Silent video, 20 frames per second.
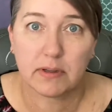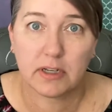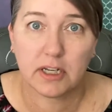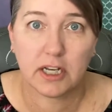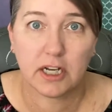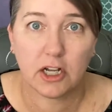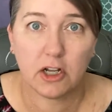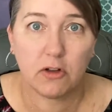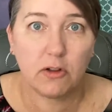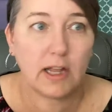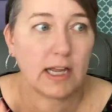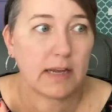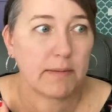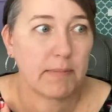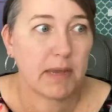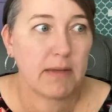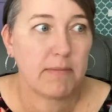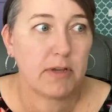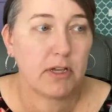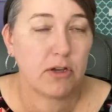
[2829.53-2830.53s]
like
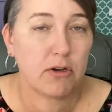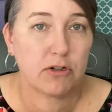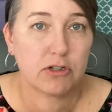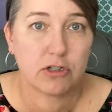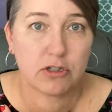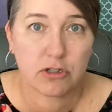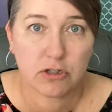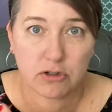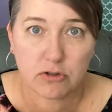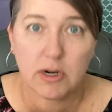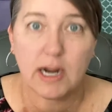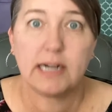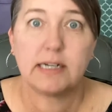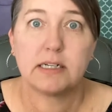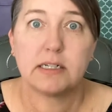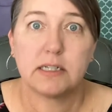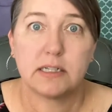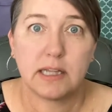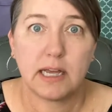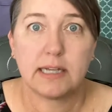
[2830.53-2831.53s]
maybe you're just
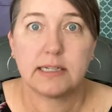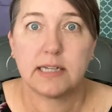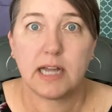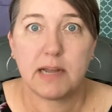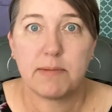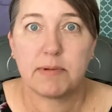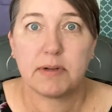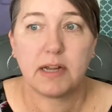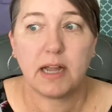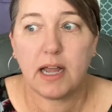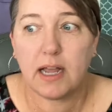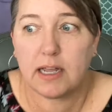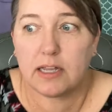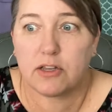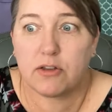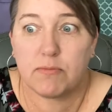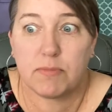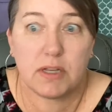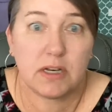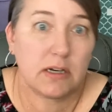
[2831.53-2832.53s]
attracted to that type of guy and
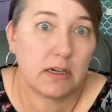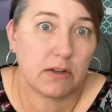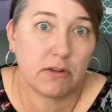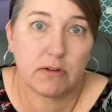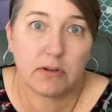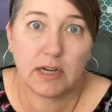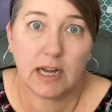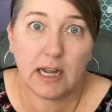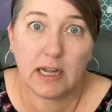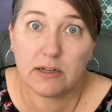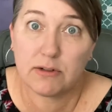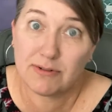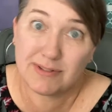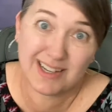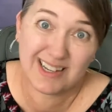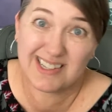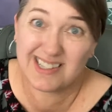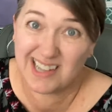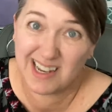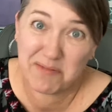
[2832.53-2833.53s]
you meet another guy who's
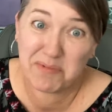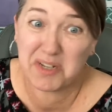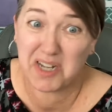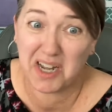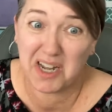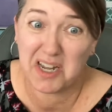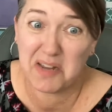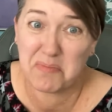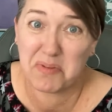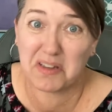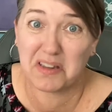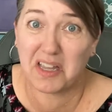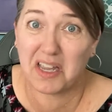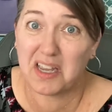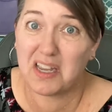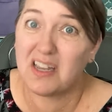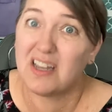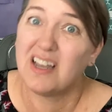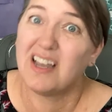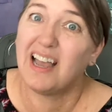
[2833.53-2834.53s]
that same type and
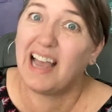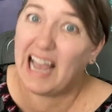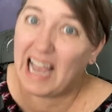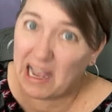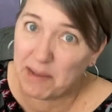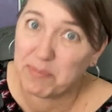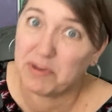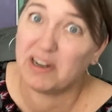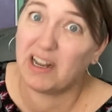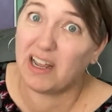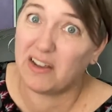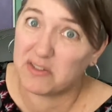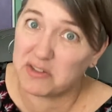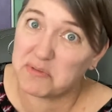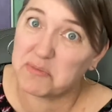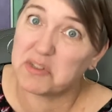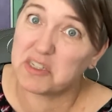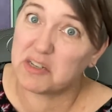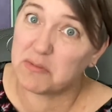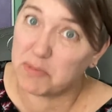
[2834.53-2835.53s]
they happen to have
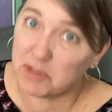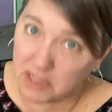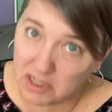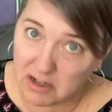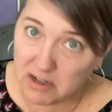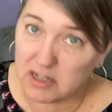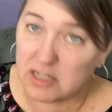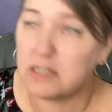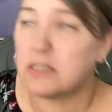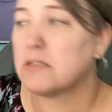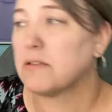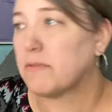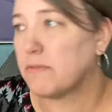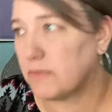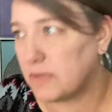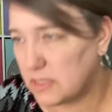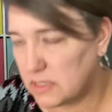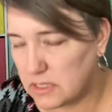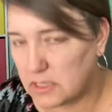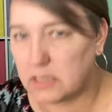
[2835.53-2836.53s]
some similarities
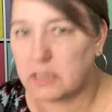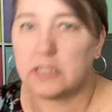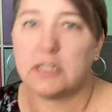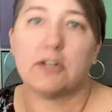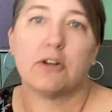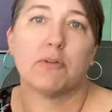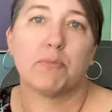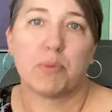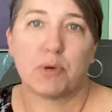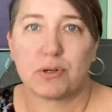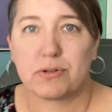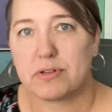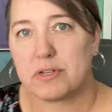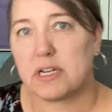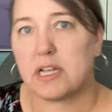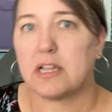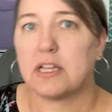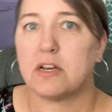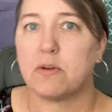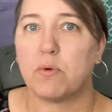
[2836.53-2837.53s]
physically or
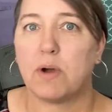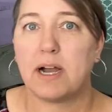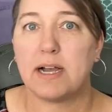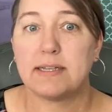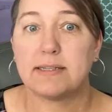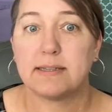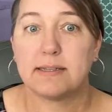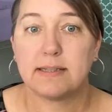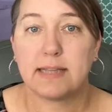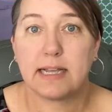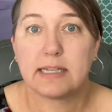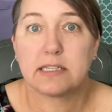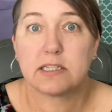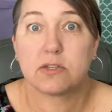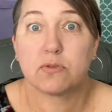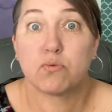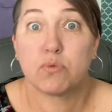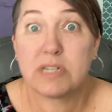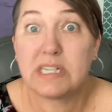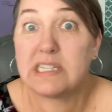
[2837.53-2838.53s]
personality wise. And that's
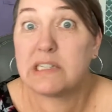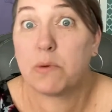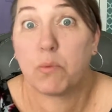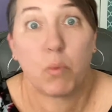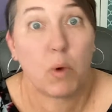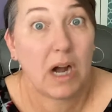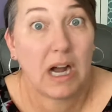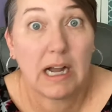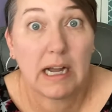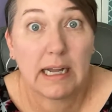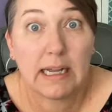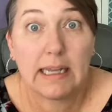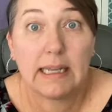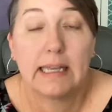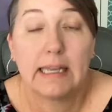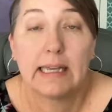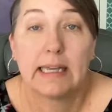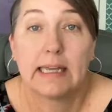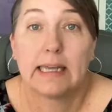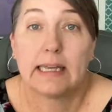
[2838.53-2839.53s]
the reason why
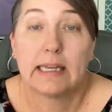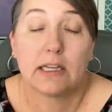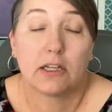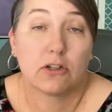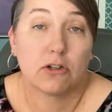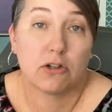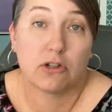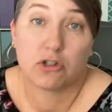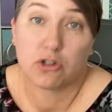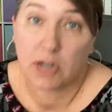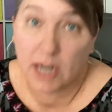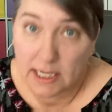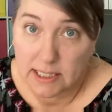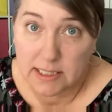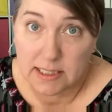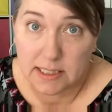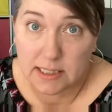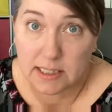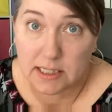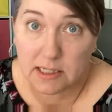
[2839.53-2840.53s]
you're
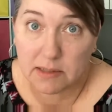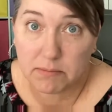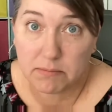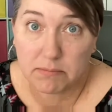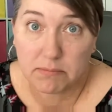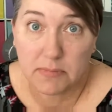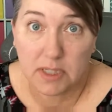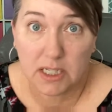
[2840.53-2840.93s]
attracted to them.